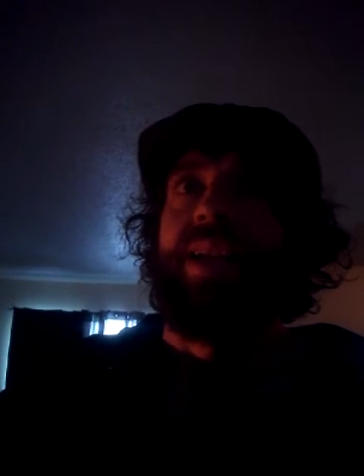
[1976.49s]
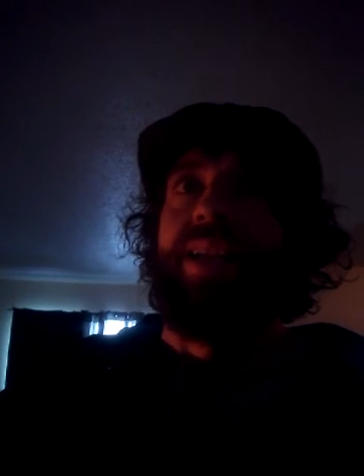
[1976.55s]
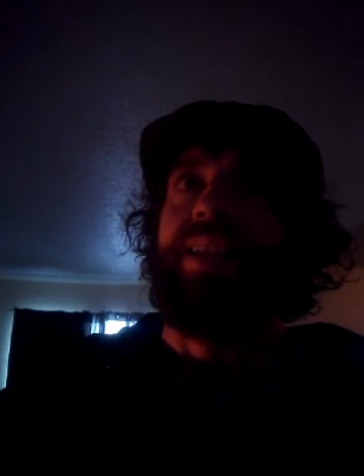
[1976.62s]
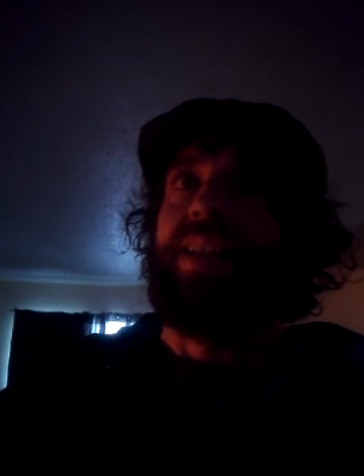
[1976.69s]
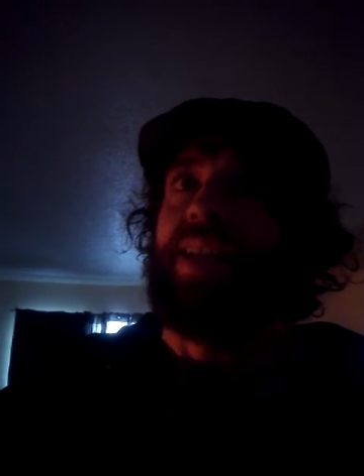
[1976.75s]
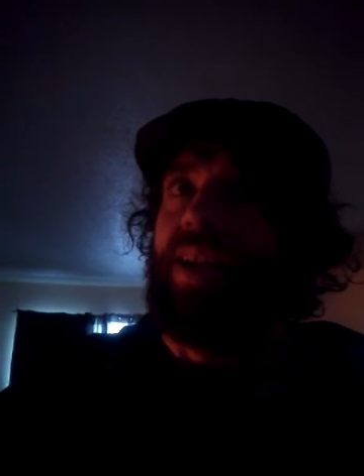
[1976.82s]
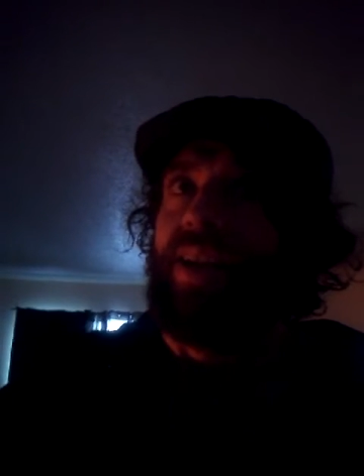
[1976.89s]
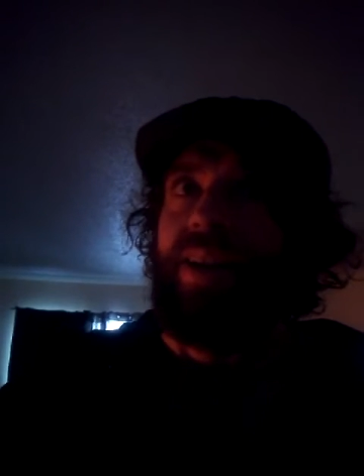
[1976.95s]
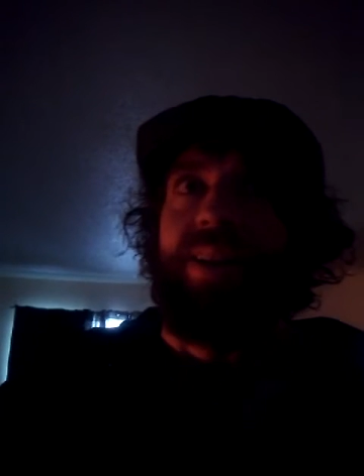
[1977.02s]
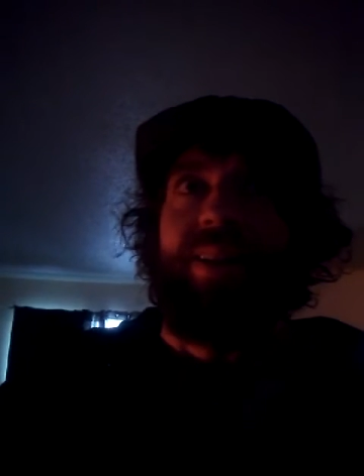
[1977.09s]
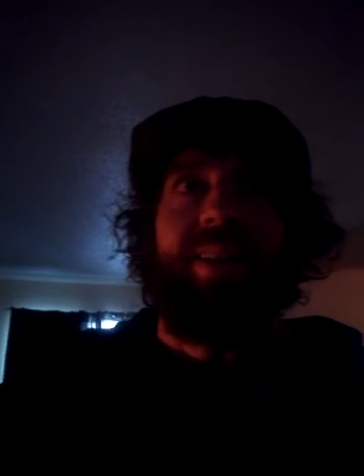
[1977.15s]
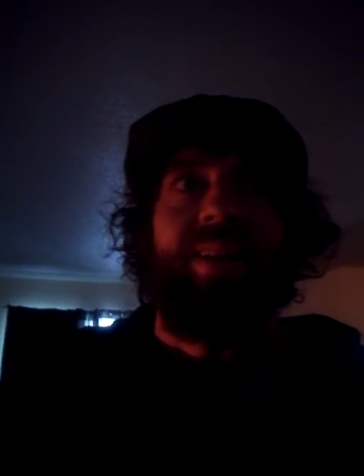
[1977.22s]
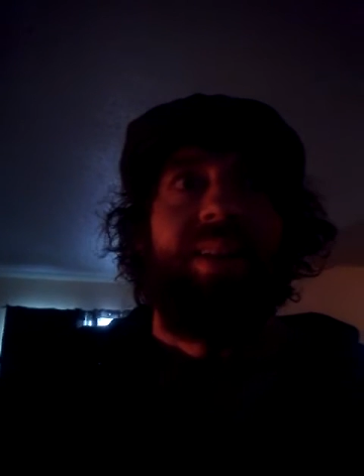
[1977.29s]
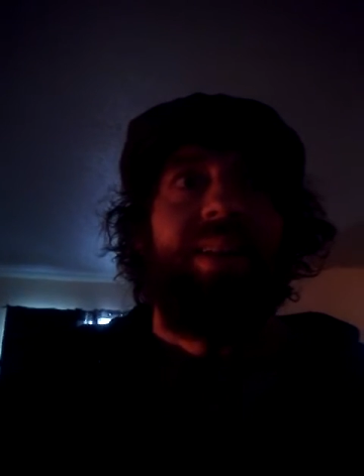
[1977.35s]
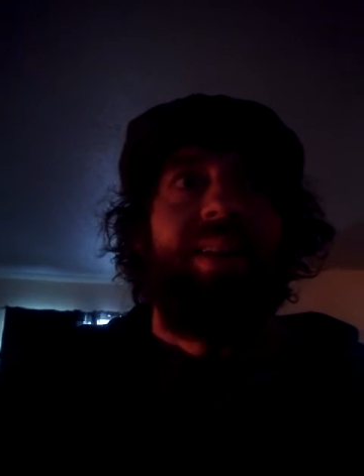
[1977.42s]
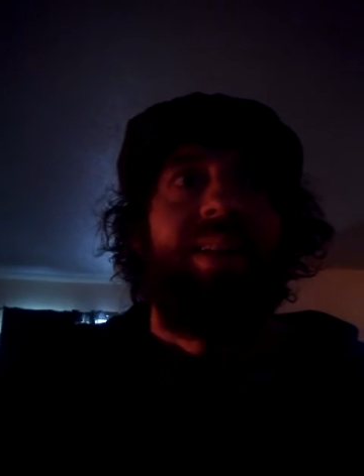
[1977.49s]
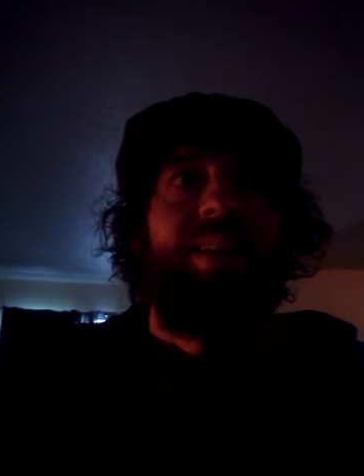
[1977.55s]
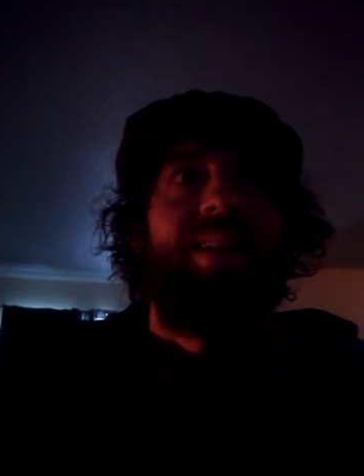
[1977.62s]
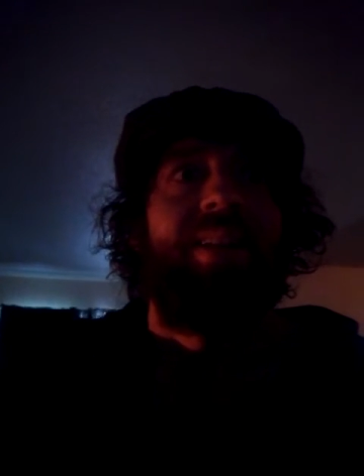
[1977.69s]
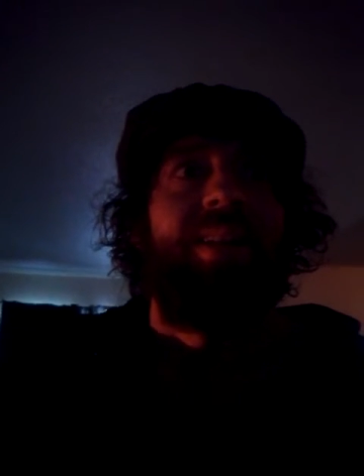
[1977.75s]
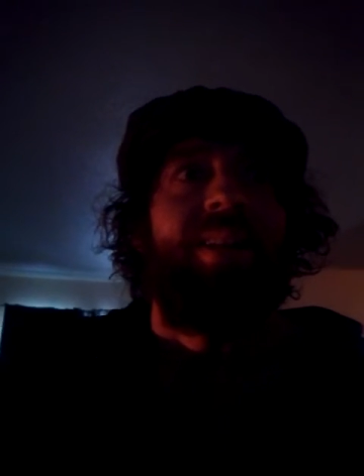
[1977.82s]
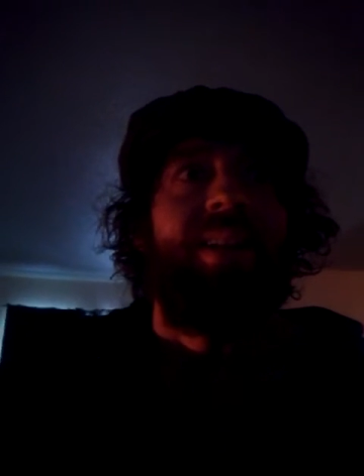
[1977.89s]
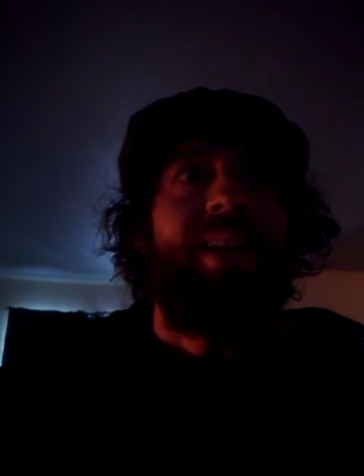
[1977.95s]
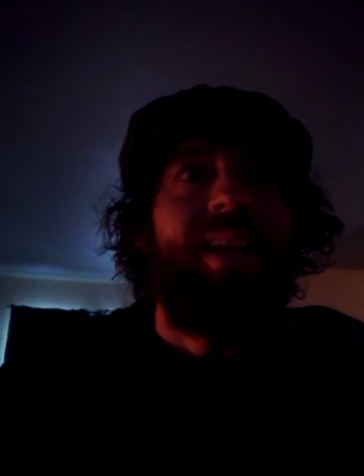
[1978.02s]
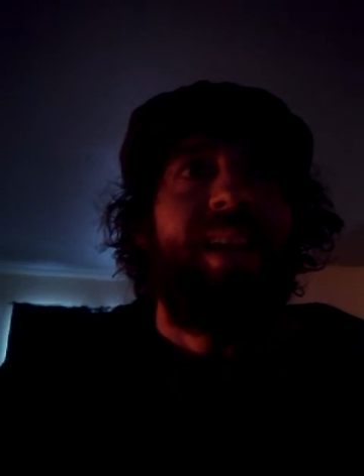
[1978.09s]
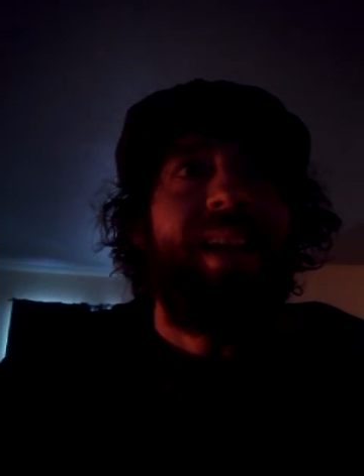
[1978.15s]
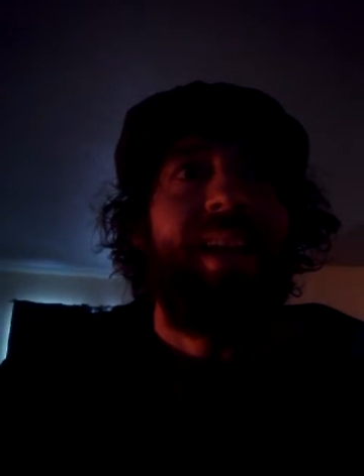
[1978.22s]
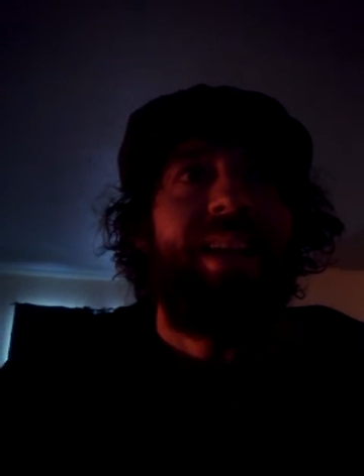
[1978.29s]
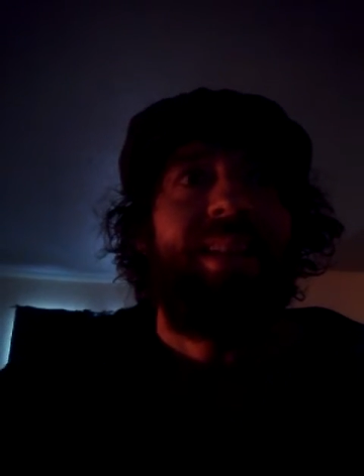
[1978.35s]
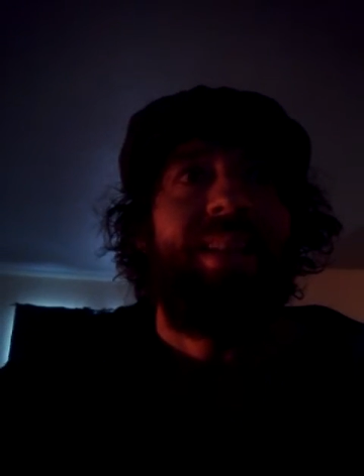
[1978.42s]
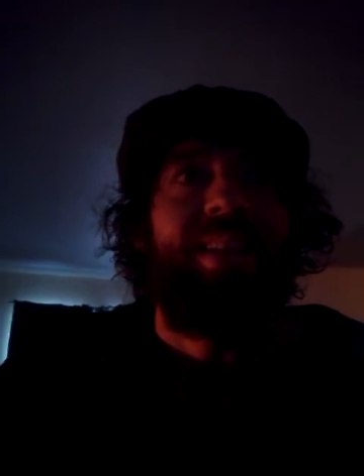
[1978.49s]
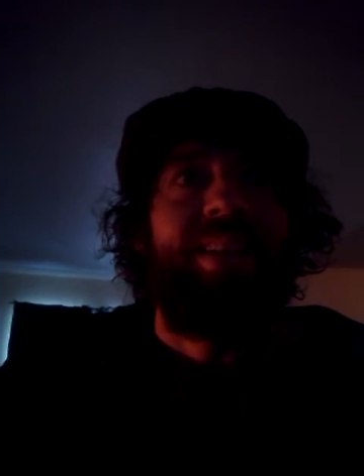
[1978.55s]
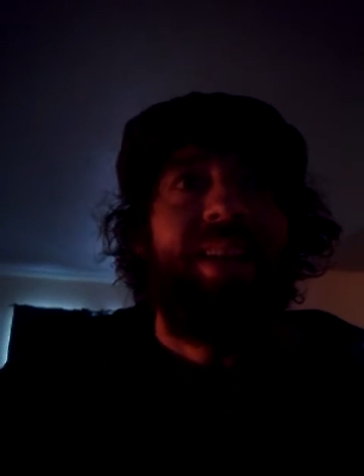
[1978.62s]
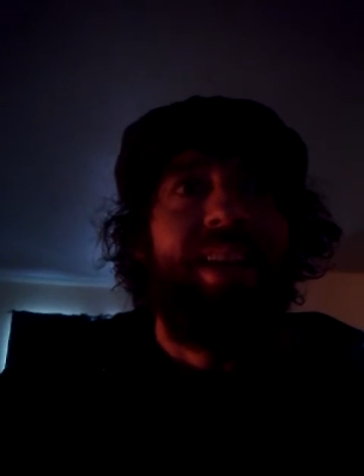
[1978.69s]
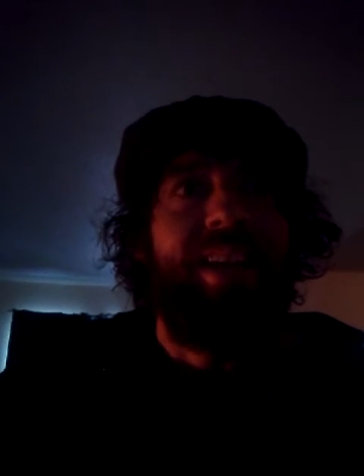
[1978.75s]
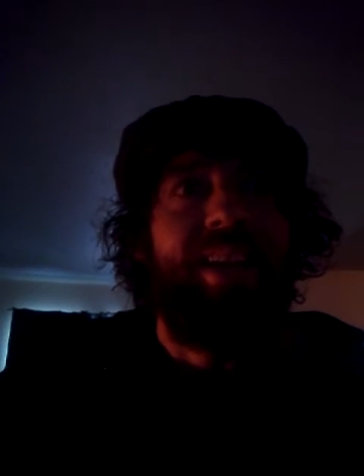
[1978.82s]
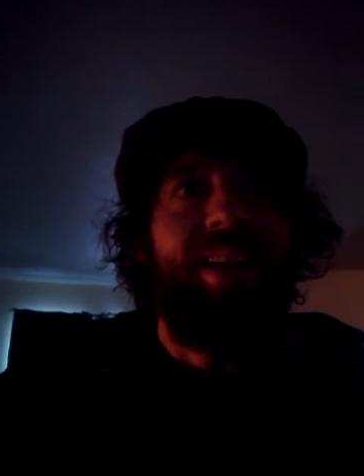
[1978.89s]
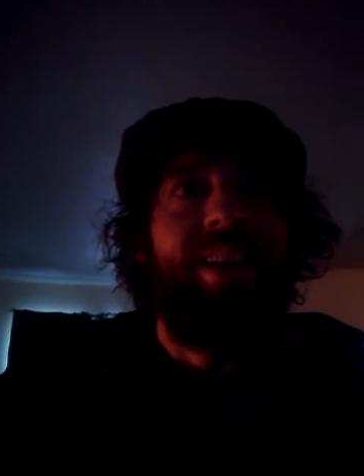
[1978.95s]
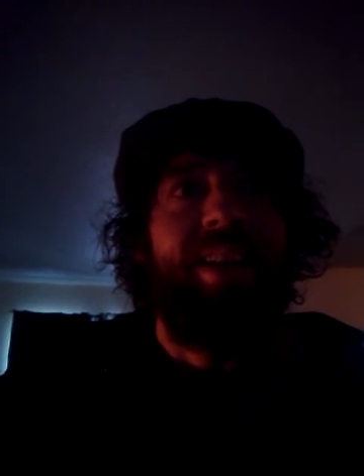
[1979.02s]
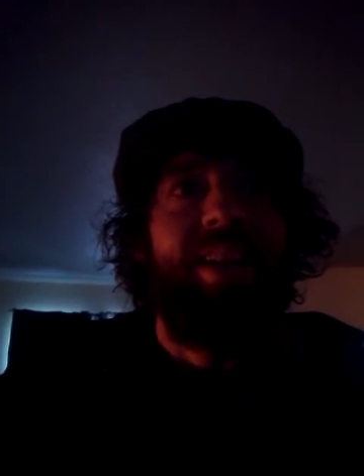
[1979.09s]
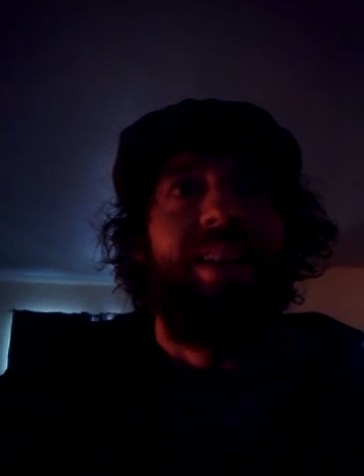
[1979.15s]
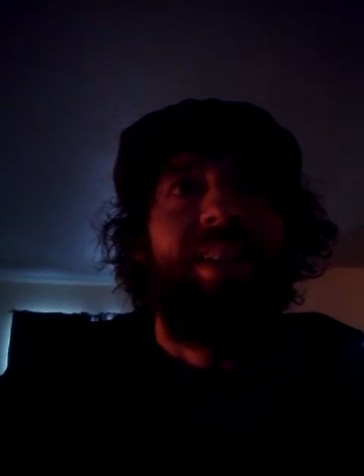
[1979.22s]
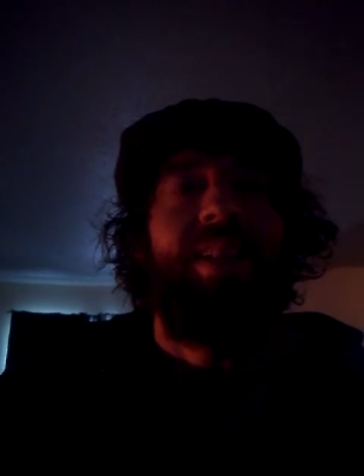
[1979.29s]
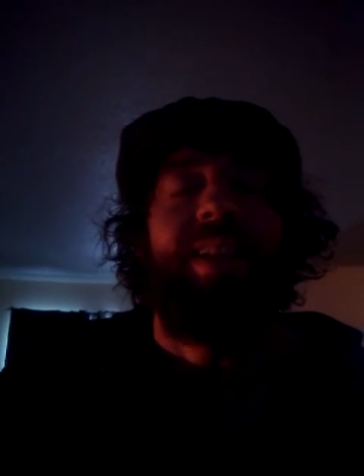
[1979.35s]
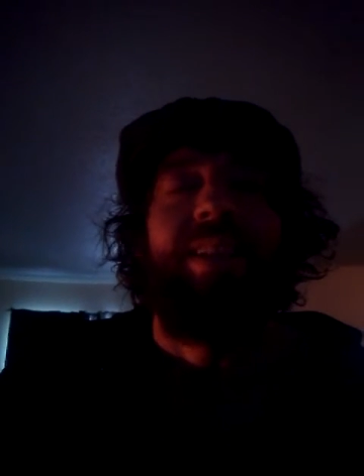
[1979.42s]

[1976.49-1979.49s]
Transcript: yeah. And the name,